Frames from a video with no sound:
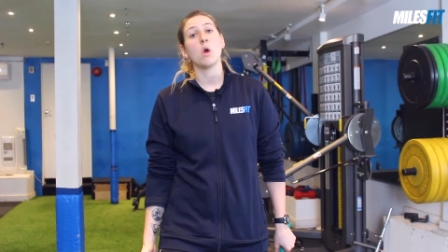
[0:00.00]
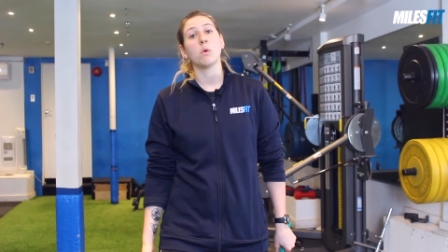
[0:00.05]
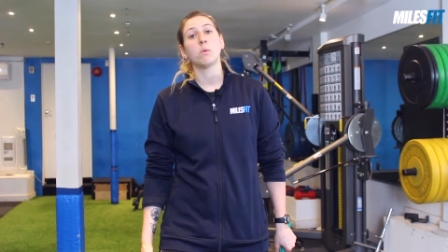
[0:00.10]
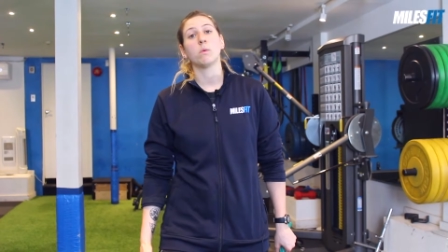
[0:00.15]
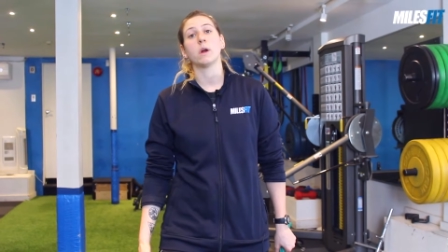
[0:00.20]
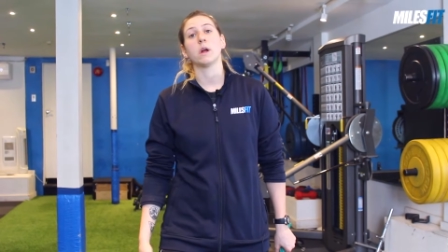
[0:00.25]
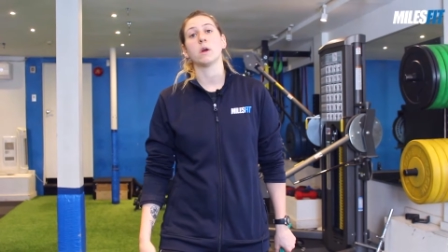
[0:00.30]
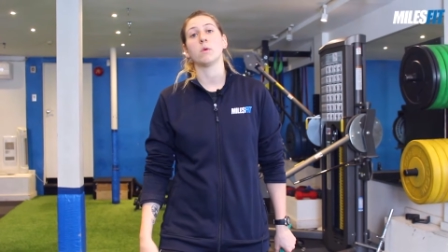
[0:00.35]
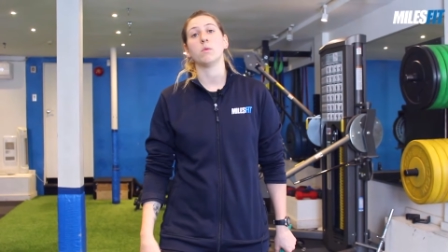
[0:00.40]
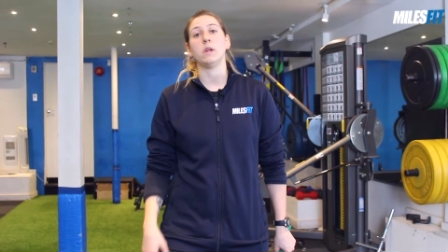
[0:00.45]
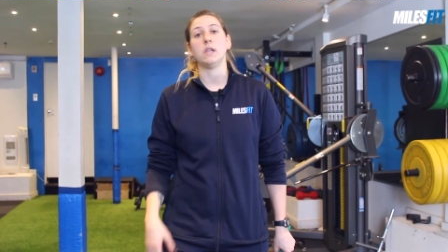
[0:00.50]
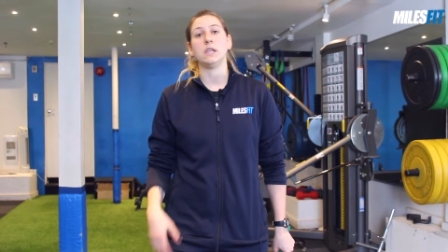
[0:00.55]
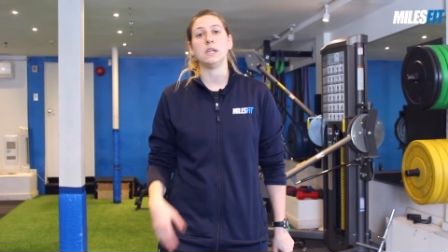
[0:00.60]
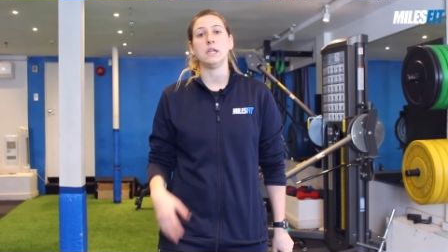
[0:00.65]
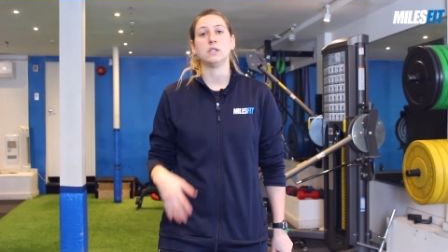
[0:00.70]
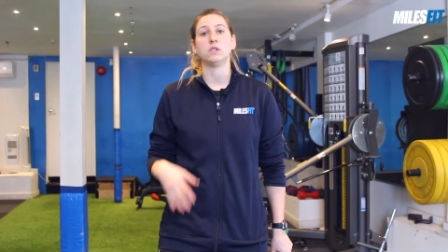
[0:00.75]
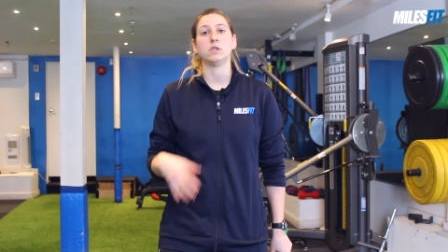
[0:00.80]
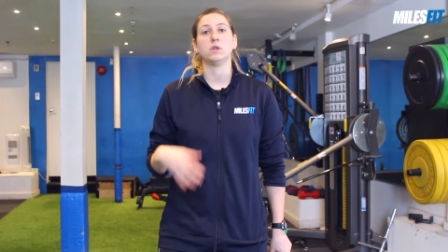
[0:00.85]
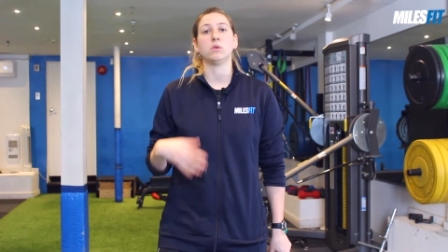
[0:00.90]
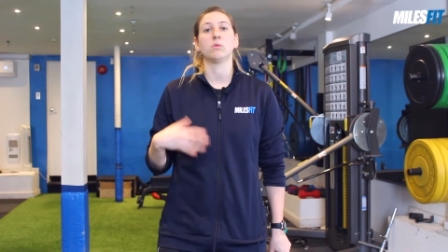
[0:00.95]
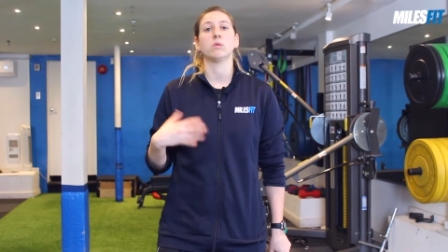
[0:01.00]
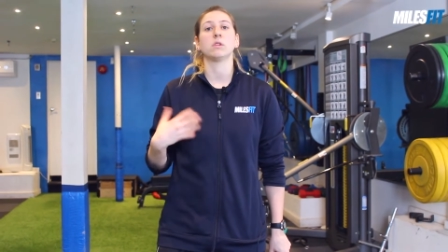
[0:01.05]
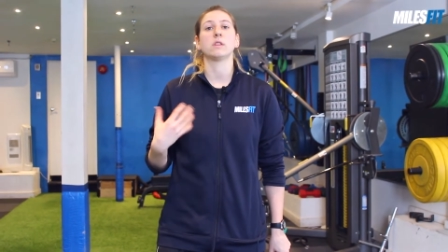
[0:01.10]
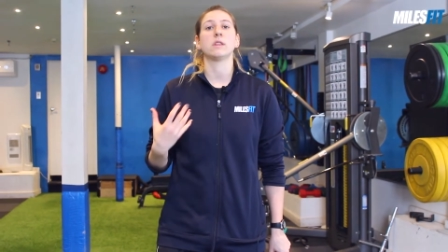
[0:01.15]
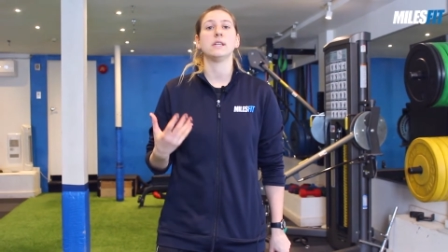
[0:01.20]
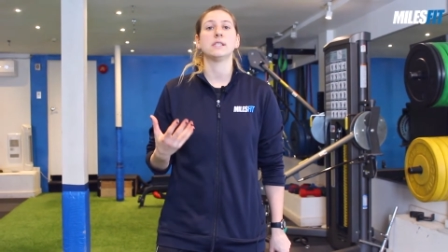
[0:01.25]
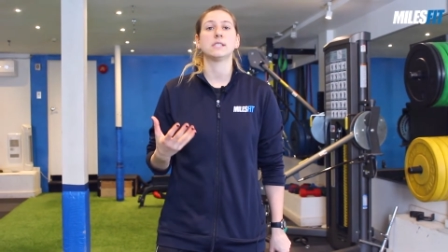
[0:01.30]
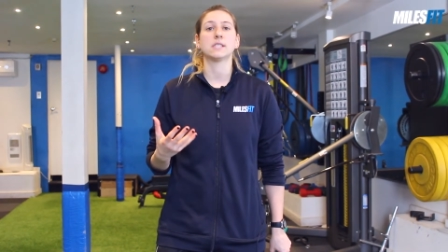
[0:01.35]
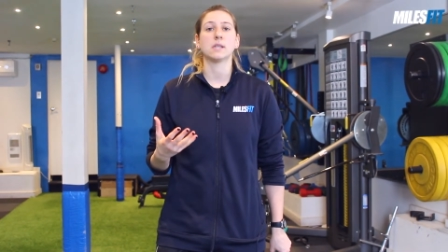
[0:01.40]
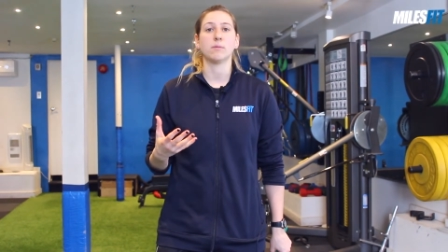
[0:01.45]
where we need to
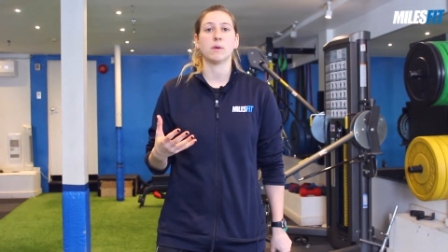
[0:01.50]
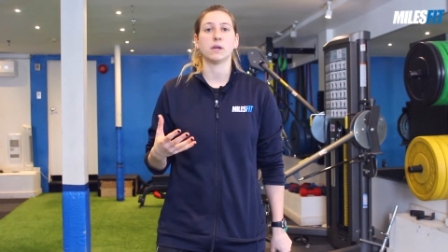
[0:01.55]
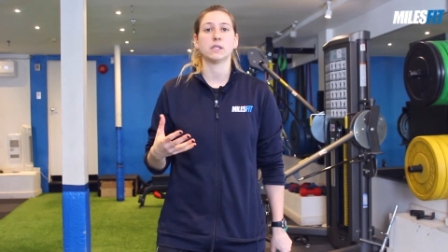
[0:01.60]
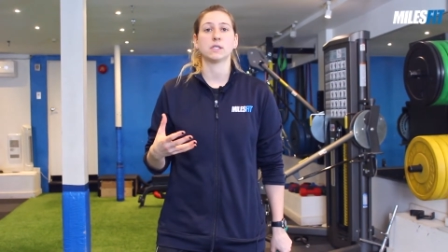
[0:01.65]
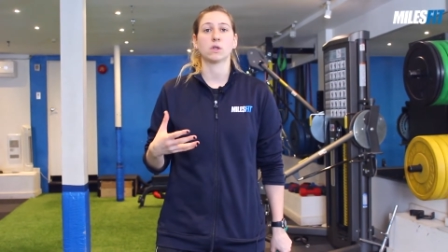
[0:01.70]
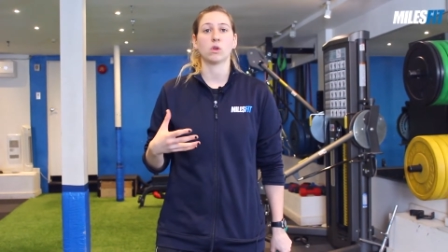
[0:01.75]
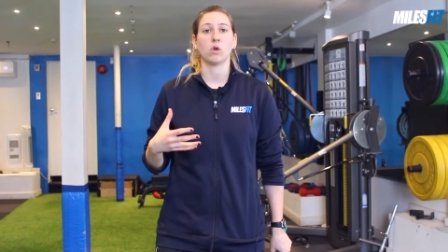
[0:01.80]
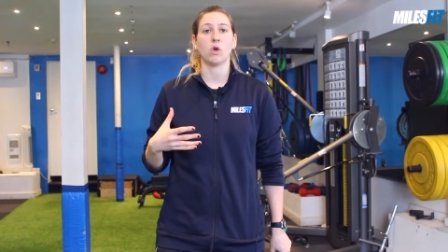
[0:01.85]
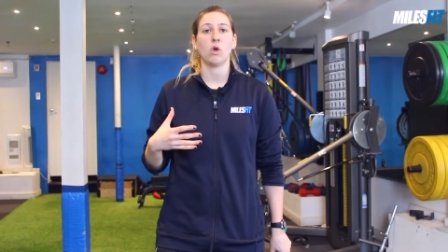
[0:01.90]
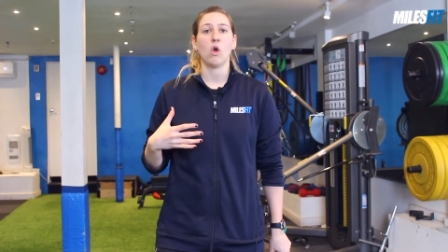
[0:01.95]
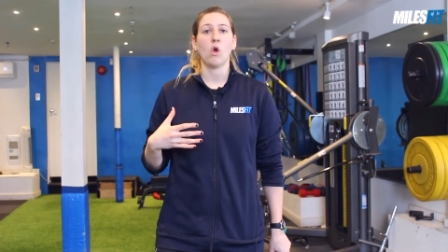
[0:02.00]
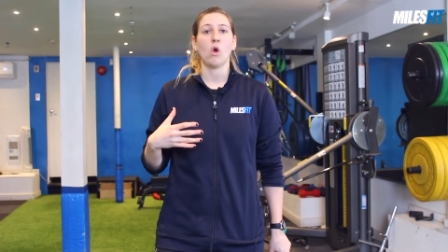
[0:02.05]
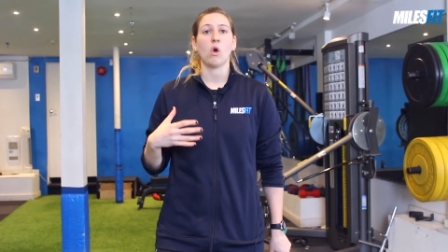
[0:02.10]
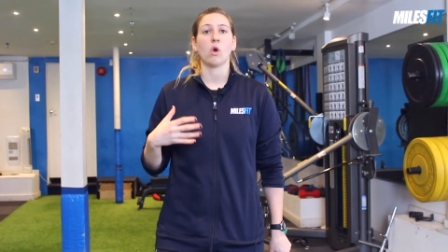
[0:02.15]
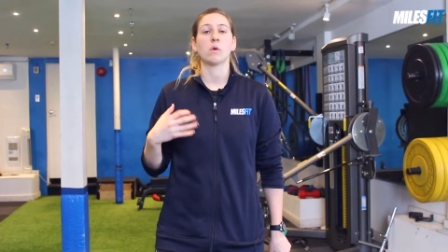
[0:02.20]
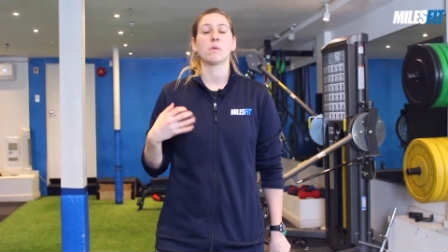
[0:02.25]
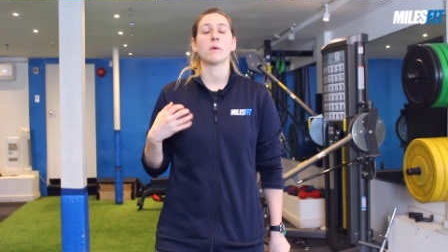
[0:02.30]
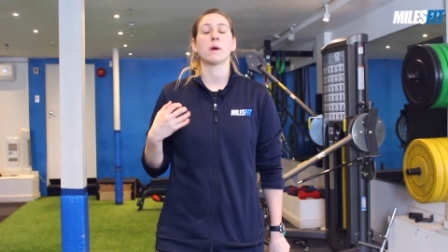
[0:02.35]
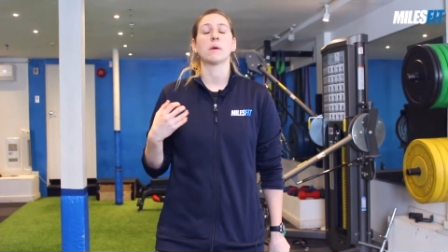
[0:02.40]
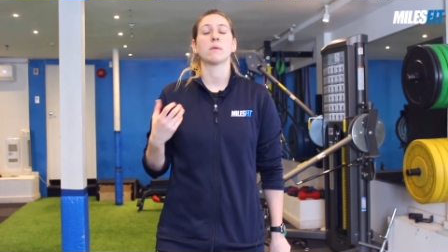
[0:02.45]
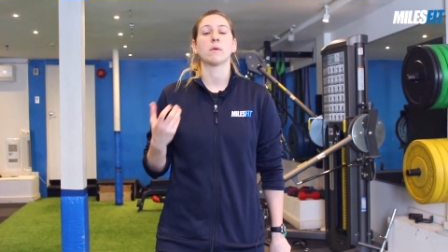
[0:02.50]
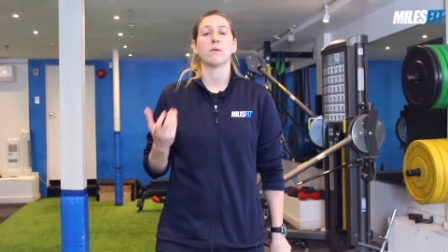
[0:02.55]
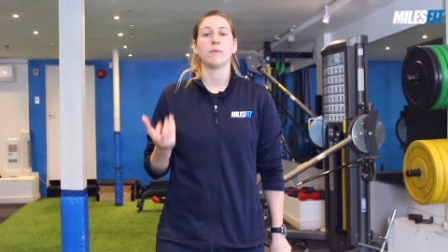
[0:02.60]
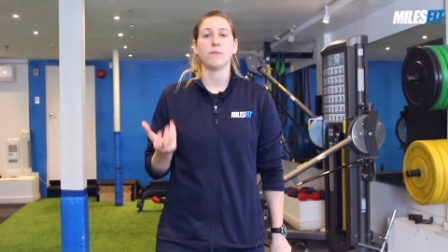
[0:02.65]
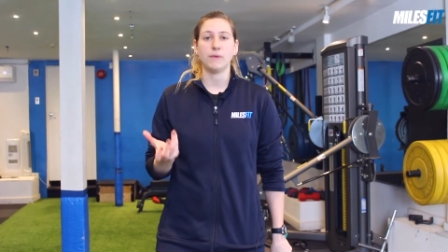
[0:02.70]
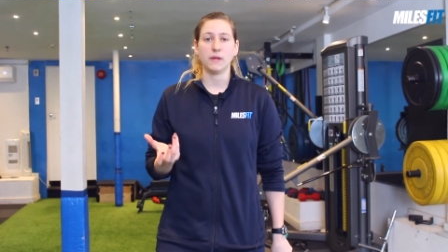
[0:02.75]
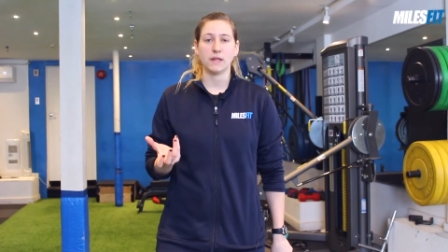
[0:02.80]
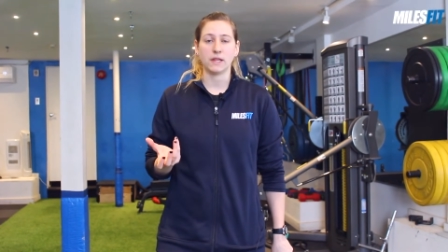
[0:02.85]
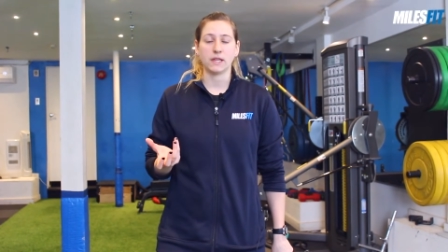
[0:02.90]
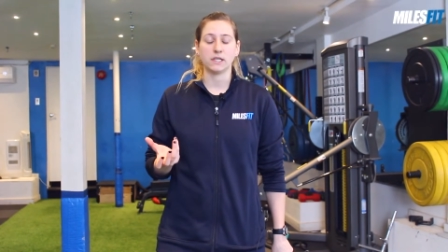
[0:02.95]
release the muscle or where we're
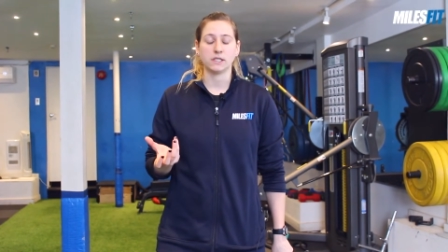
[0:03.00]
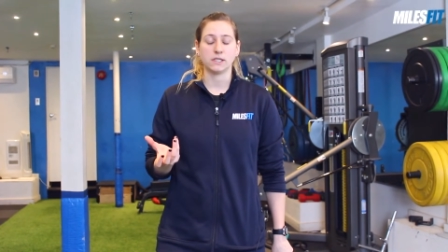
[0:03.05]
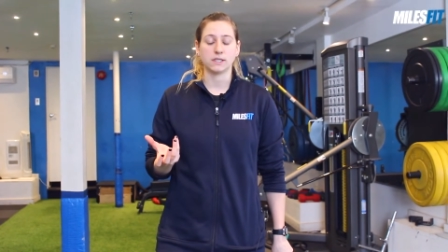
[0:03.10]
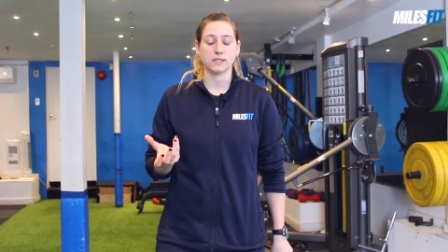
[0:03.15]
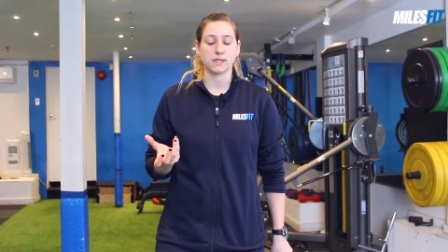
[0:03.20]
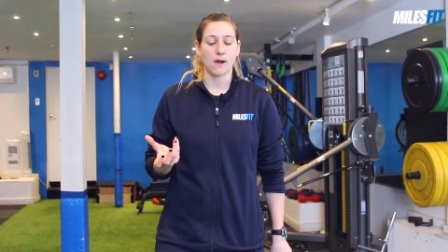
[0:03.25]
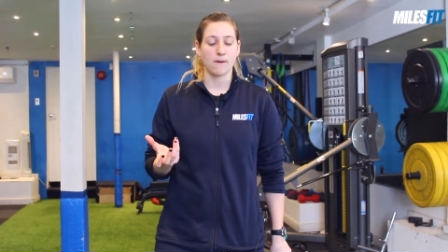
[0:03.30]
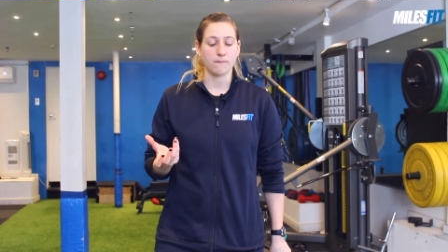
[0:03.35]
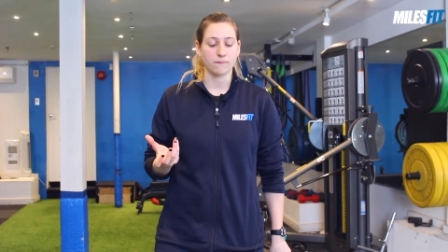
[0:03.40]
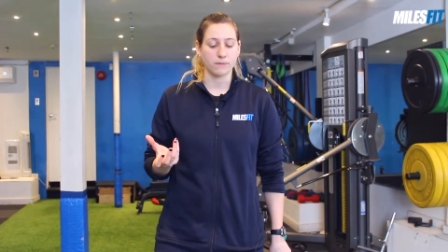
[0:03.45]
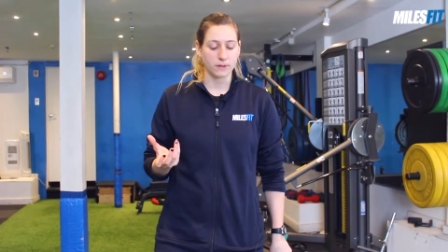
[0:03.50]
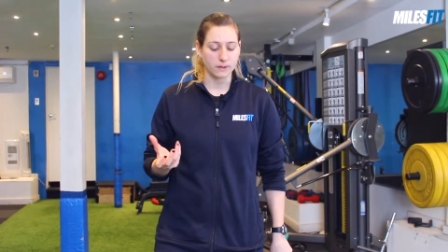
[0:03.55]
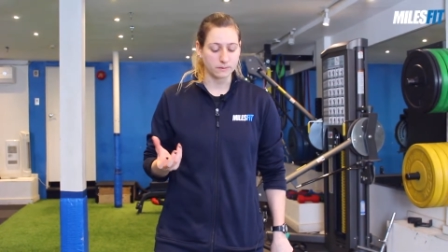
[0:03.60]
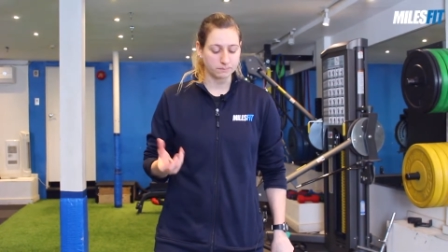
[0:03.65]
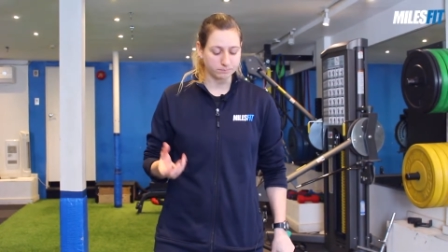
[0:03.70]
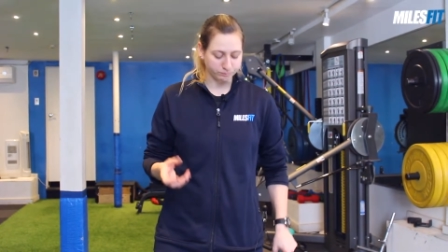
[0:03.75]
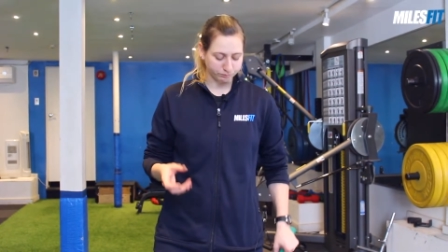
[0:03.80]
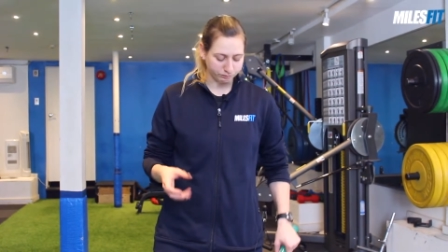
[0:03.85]
feeling discomfort.